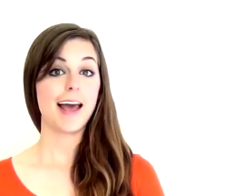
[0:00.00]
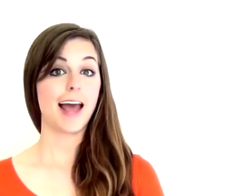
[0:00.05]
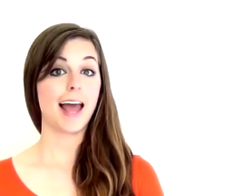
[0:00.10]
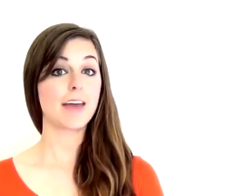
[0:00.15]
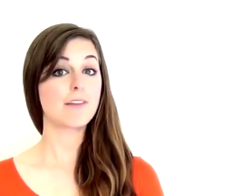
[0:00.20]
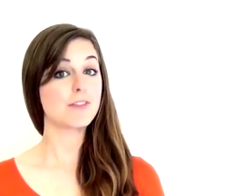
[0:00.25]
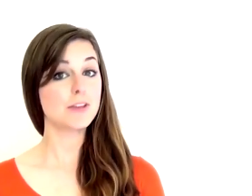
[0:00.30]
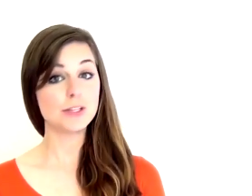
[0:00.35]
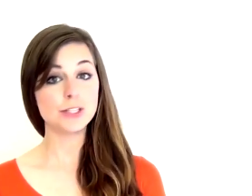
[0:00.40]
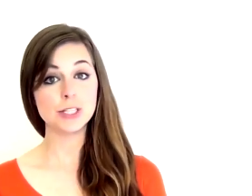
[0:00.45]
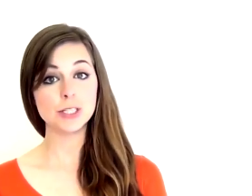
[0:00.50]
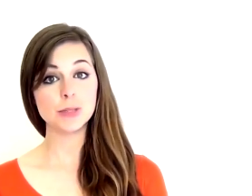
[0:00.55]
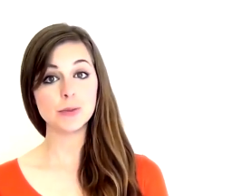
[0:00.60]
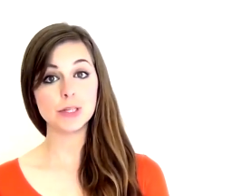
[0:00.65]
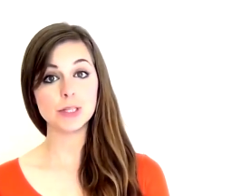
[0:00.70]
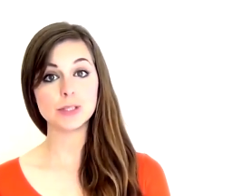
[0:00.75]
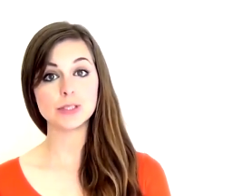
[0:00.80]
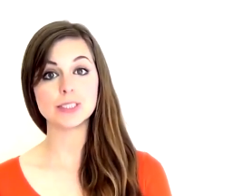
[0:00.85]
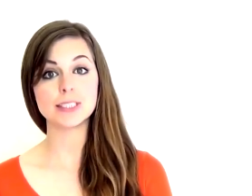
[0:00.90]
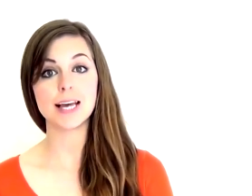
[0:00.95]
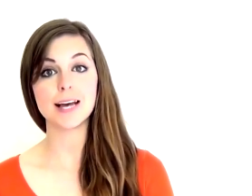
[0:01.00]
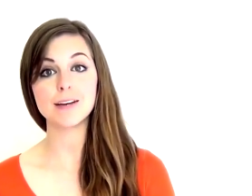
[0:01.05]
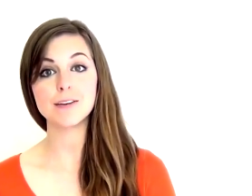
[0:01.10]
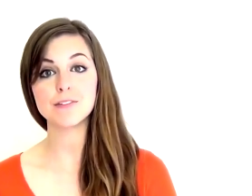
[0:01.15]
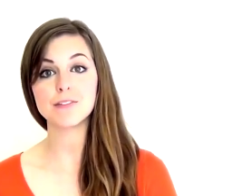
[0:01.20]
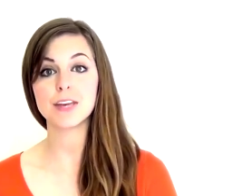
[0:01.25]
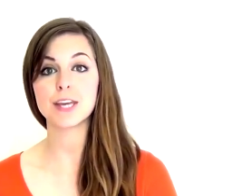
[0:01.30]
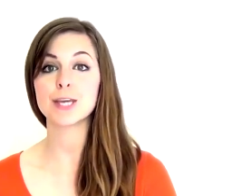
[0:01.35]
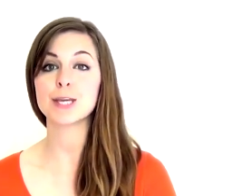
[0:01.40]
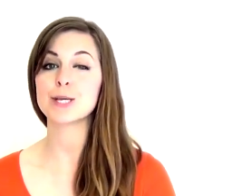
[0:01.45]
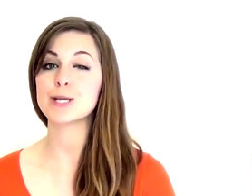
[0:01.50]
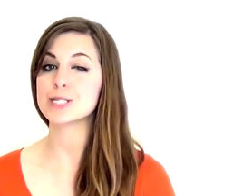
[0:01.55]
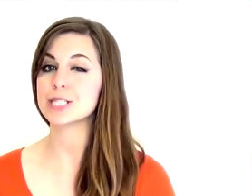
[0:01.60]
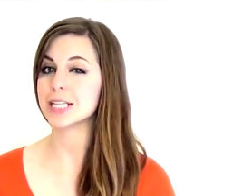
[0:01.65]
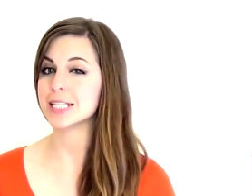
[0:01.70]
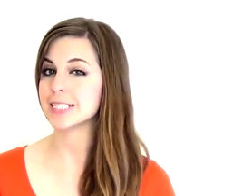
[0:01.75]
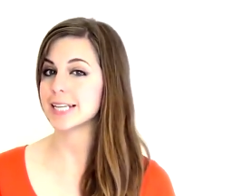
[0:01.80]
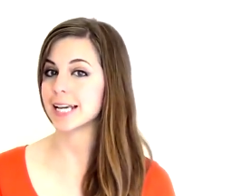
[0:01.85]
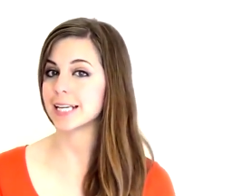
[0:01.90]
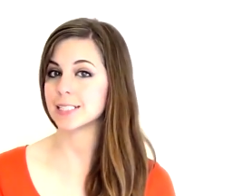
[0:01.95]
If you do it yourself, it
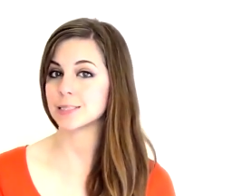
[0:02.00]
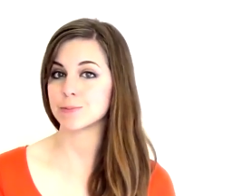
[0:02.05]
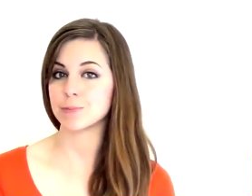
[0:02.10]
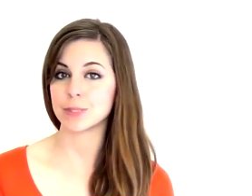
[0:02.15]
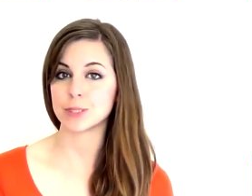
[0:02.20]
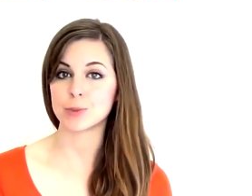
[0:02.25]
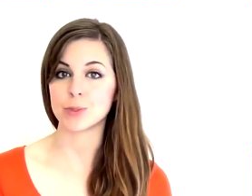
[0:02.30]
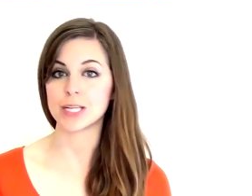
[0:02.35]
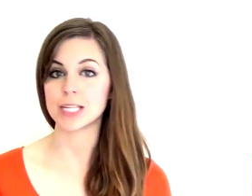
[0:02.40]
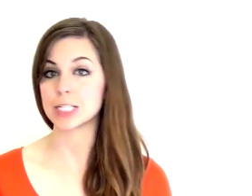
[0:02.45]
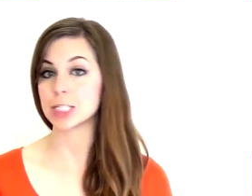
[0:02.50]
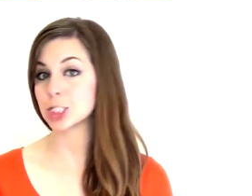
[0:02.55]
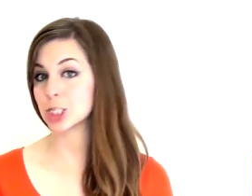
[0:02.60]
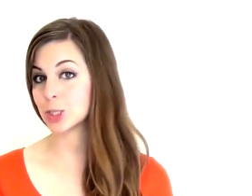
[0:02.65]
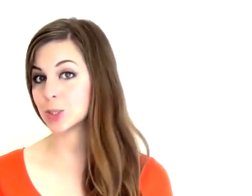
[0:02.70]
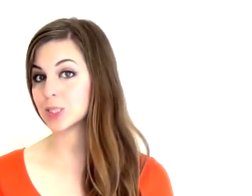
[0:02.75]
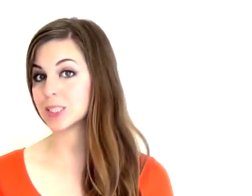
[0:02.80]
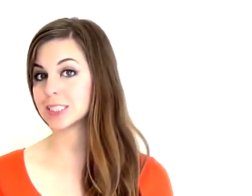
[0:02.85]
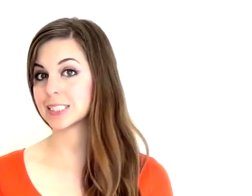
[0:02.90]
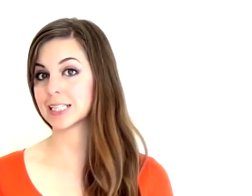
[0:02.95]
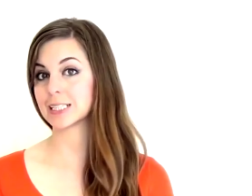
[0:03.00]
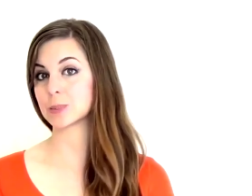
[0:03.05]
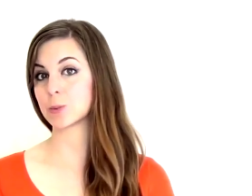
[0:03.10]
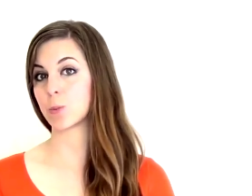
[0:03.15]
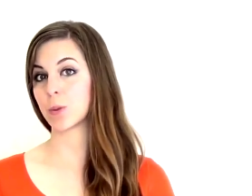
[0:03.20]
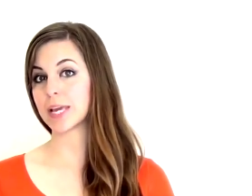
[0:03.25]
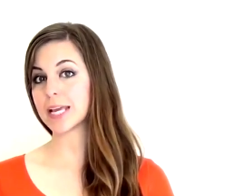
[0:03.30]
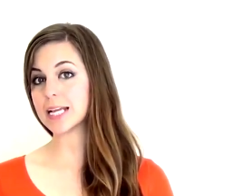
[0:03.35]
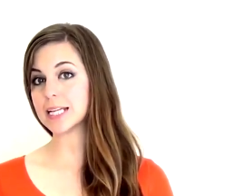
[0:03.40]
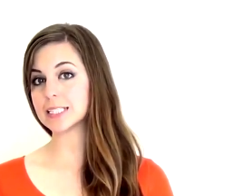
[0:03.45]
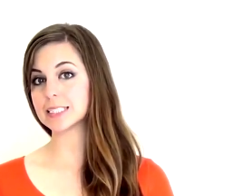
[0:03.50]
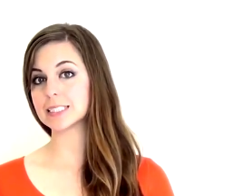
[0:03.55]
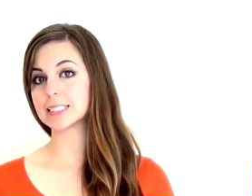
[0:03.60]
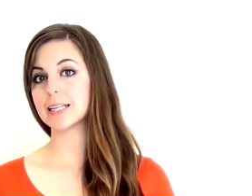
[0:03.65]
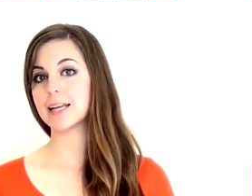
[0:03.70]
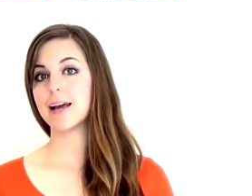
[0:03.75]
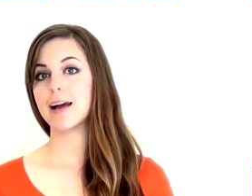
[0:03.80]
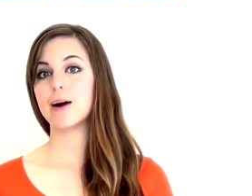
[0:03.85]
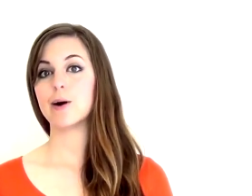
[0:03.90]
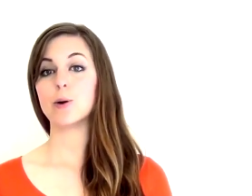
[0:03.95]
usually takes between 2 to 6 weeks.
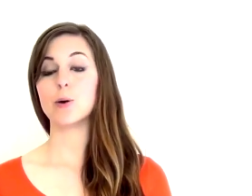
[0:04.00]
